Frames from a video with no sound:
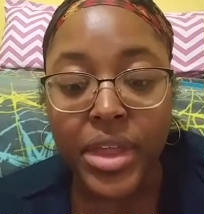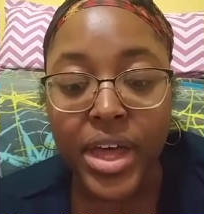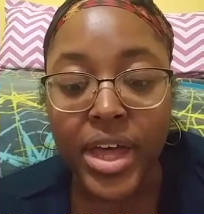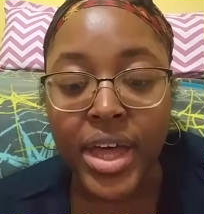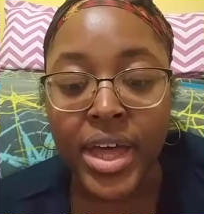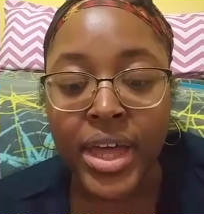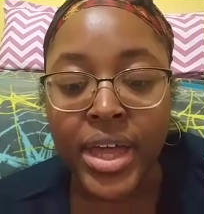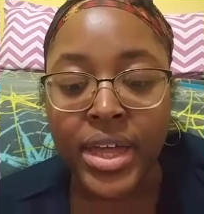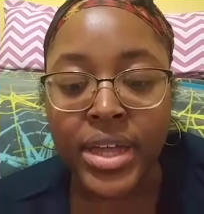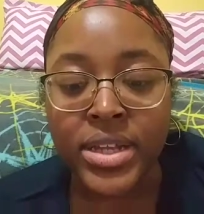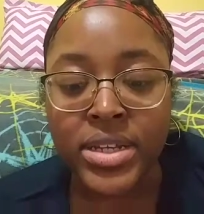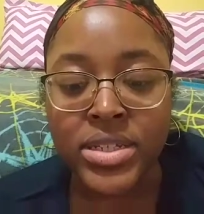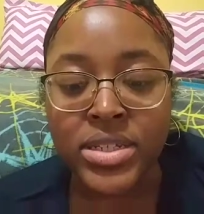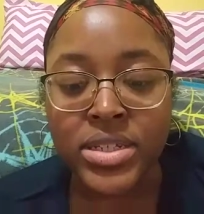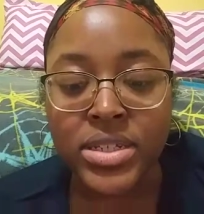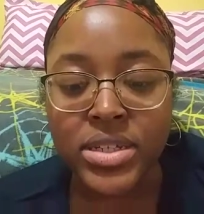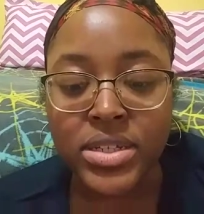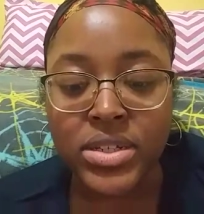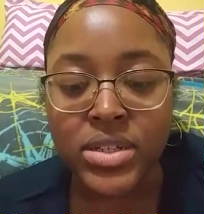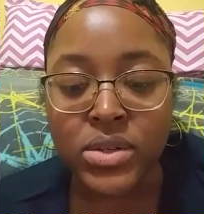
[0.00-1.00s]
And,
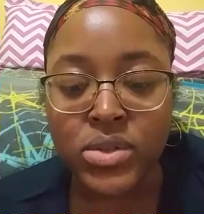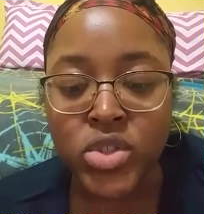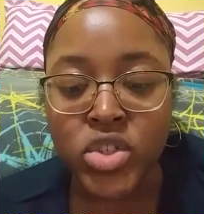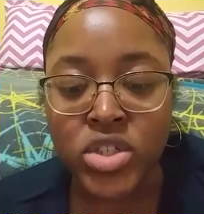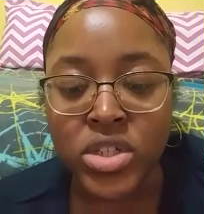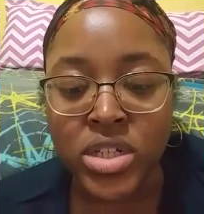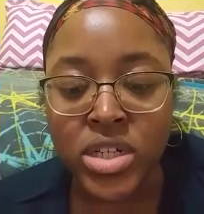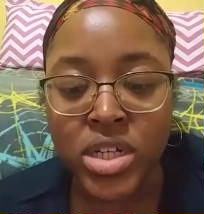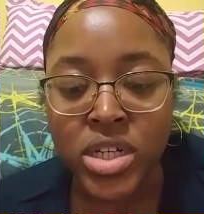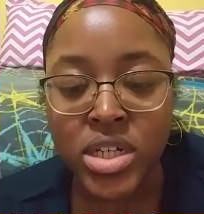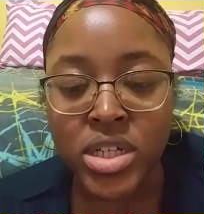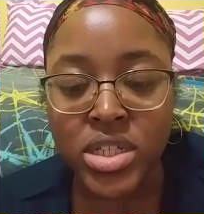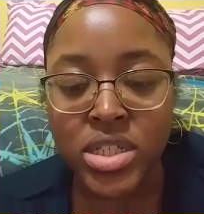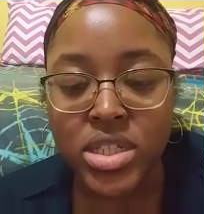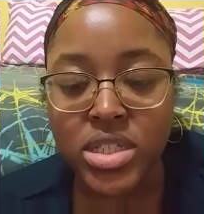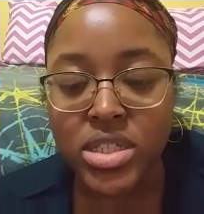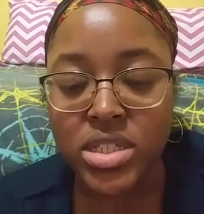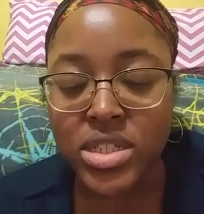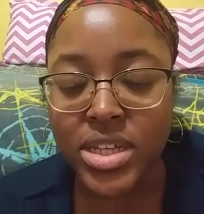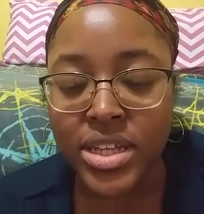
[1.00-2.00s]

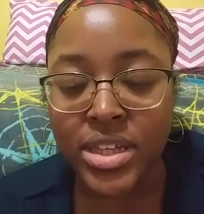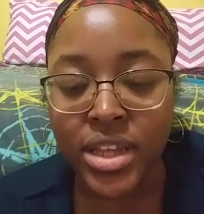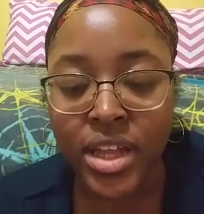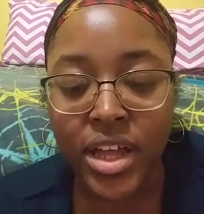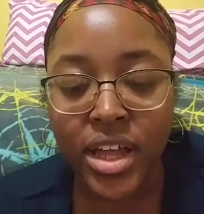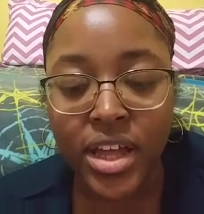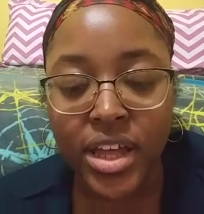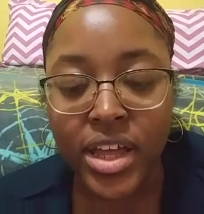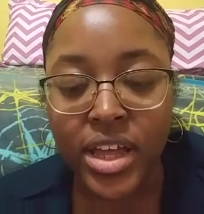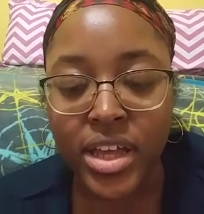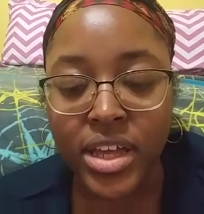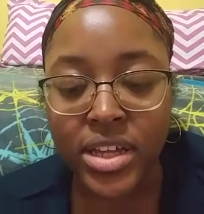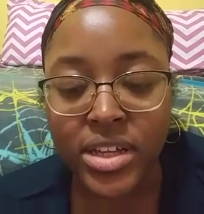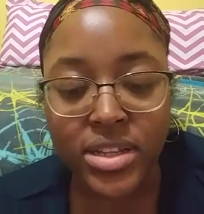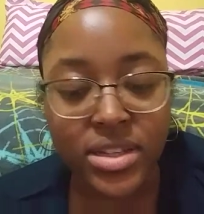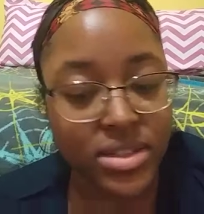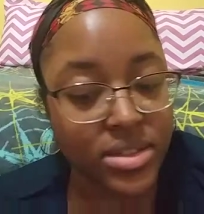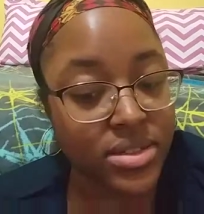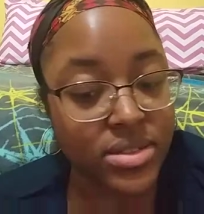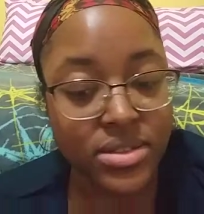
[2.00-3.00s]
drugs and lying
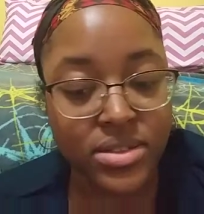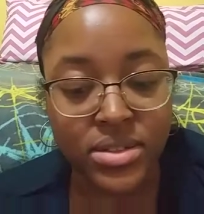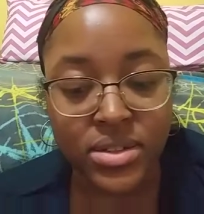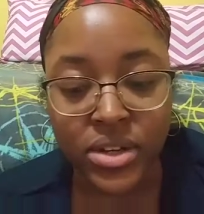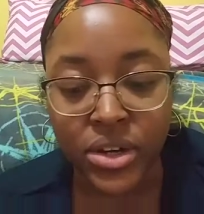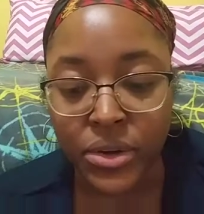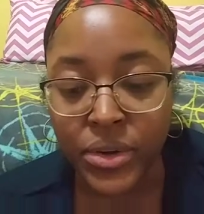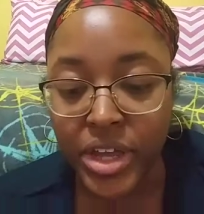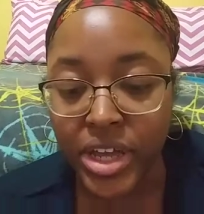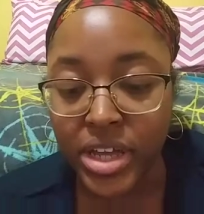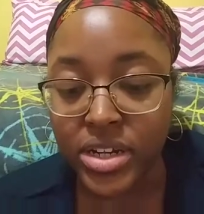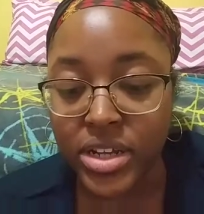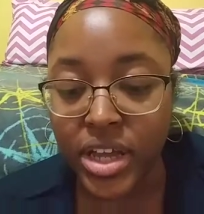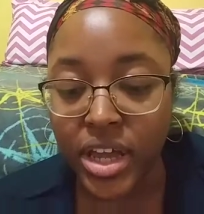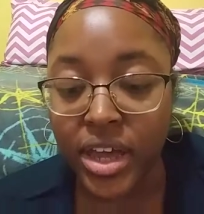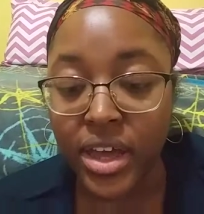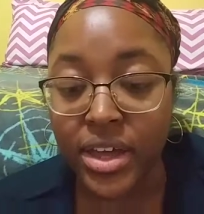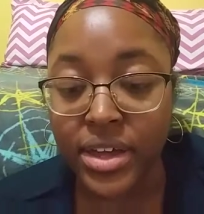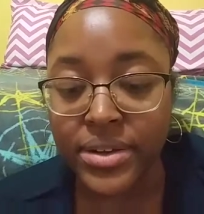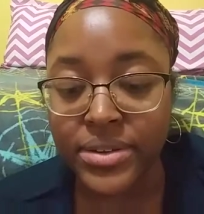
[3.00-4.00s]
go hand in
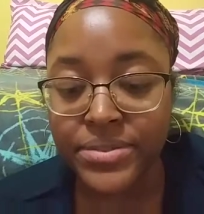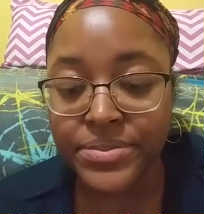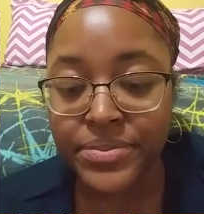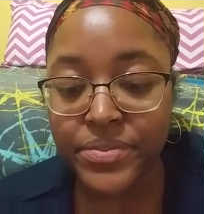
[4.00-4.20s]
hand.